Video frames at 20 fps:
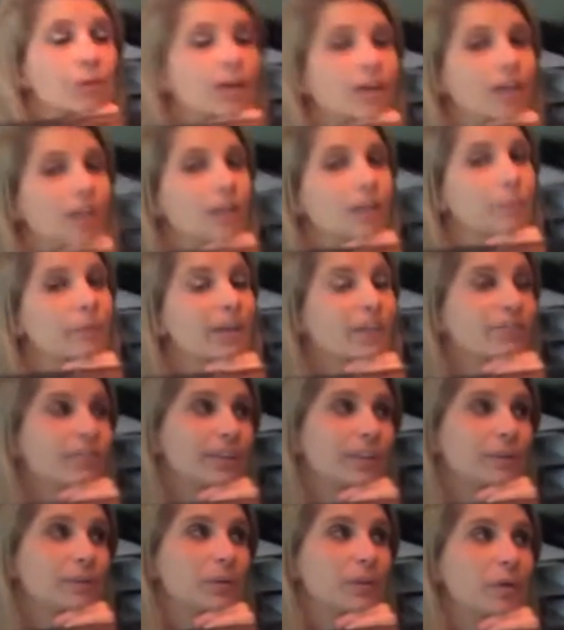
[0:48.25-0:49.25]
Well, in my
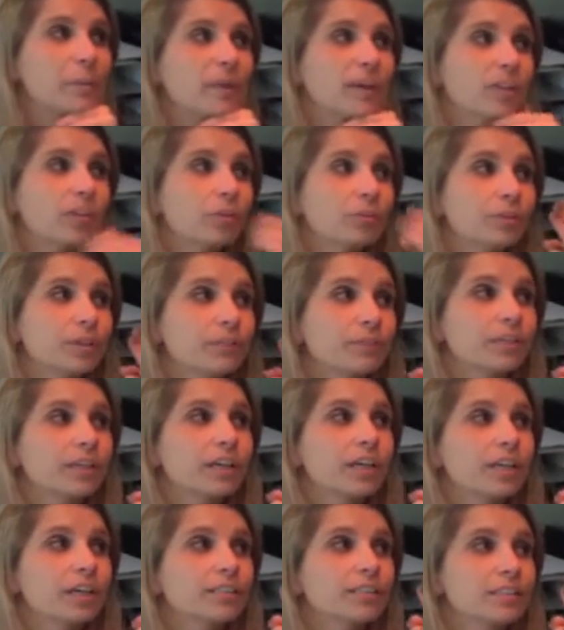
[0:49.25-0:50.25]
family, we make three
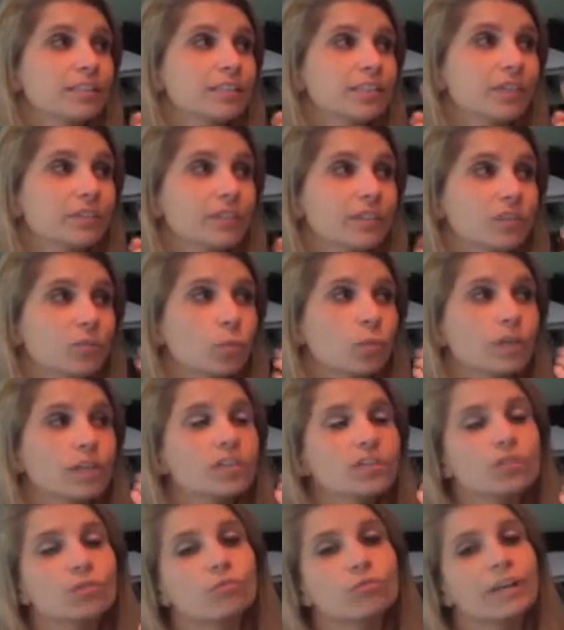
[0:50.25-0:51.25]
different kinds of stuffing.
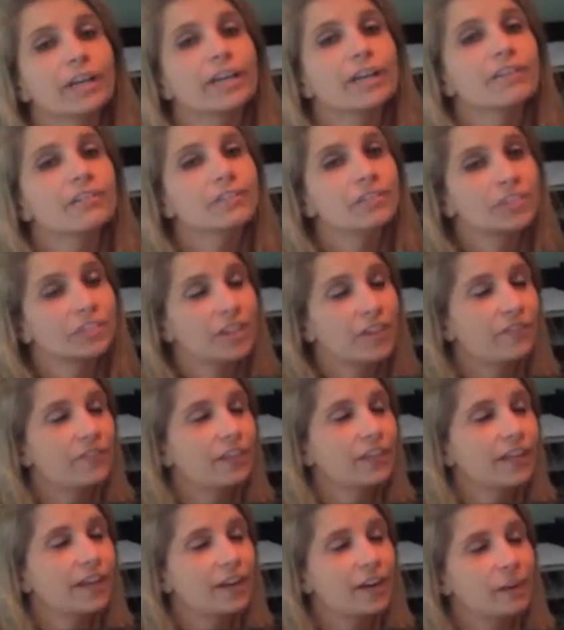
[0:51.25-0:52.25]
Oh, the regular
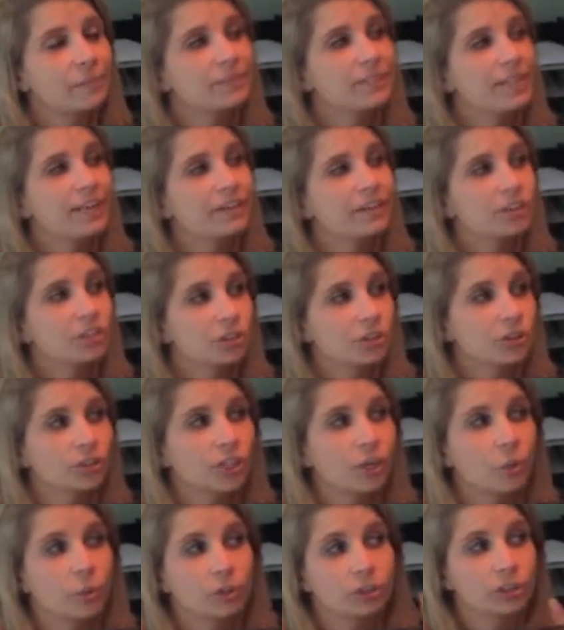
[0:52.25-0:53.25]
stuffing that comes out of the
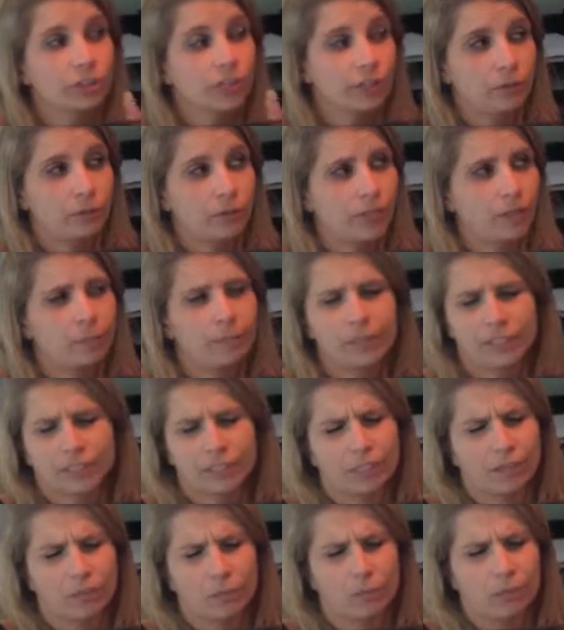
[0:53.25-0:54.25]
turkey, which I don't eat because
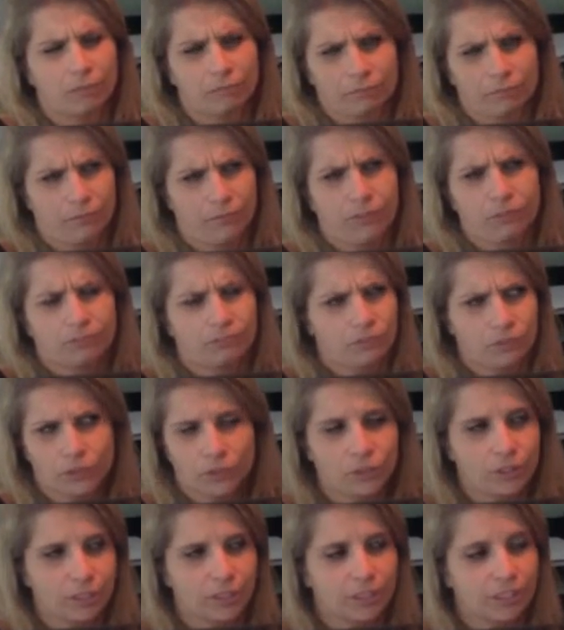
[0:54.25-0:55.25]
I don't want the
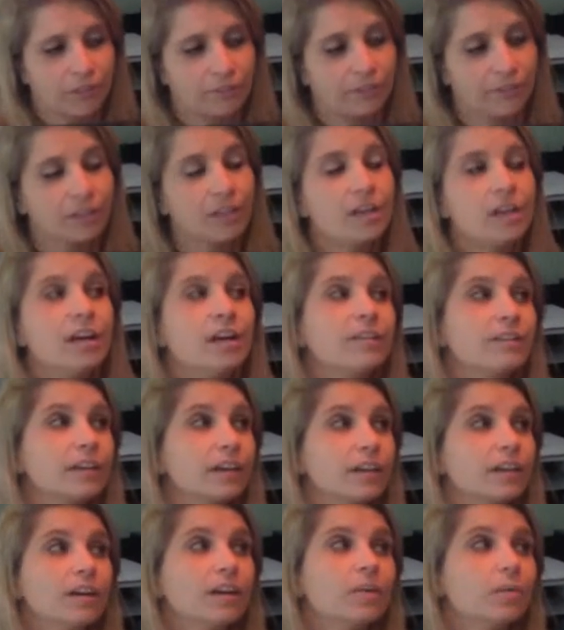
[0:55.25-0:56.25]
turkey stuffing.
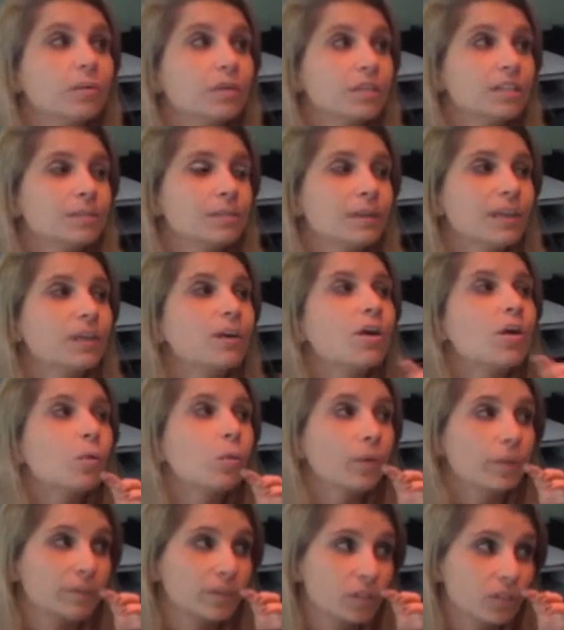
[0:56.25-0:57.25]
Then another one is made
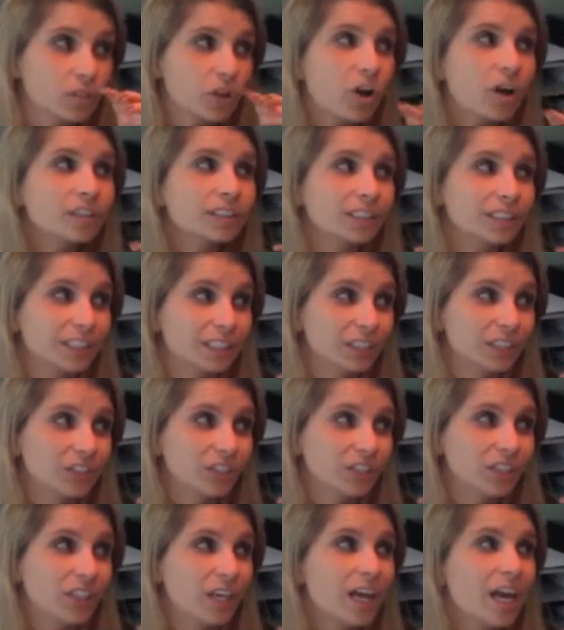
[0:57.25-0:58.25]
with
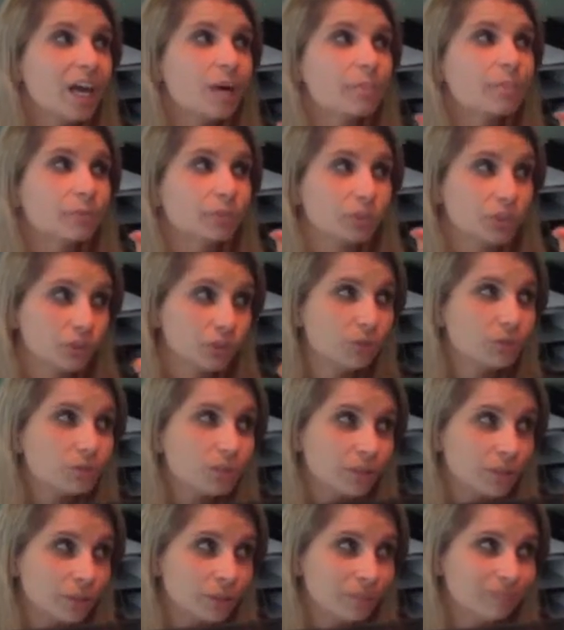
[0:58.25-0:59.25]
sausage and
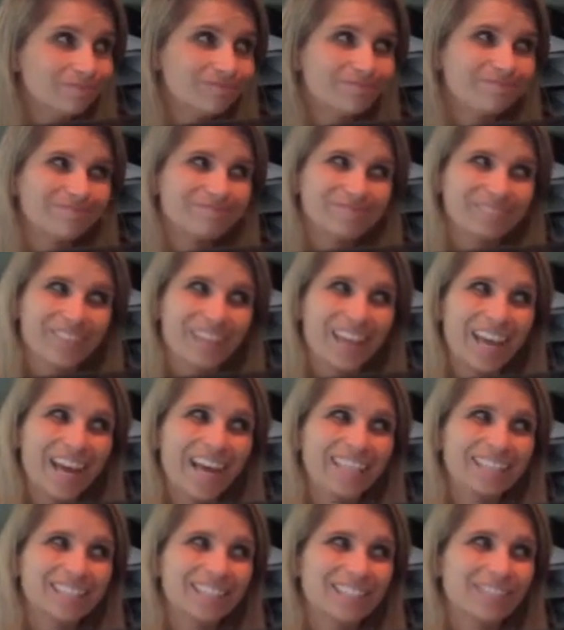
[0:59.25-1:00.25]
prosciutto,
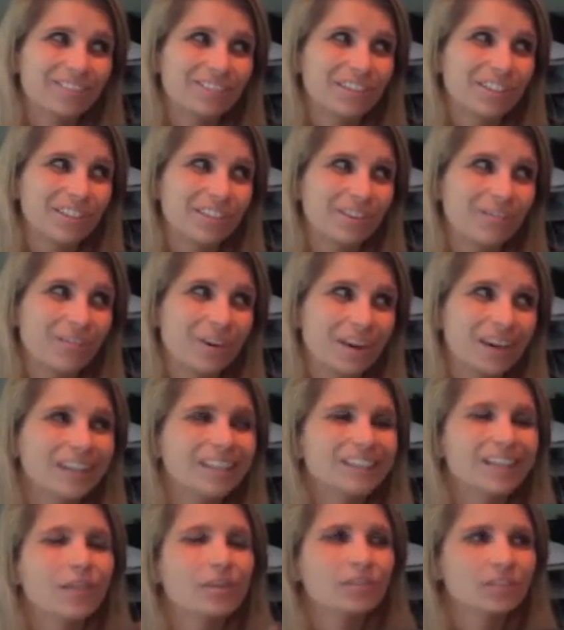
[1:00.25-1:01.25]
that's the one you
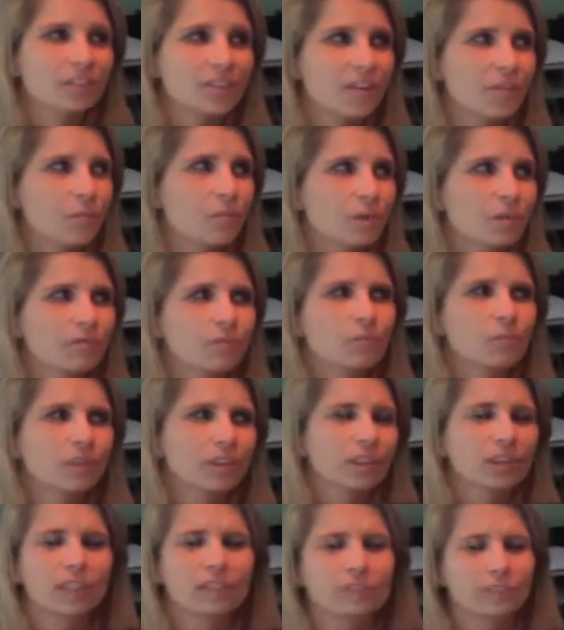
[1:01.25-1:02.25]
want. And then there's another one
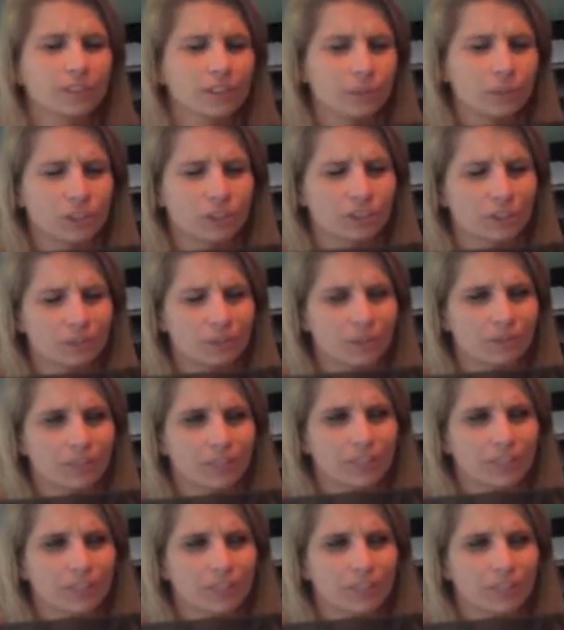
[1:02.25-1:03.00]
with liver, which I'm not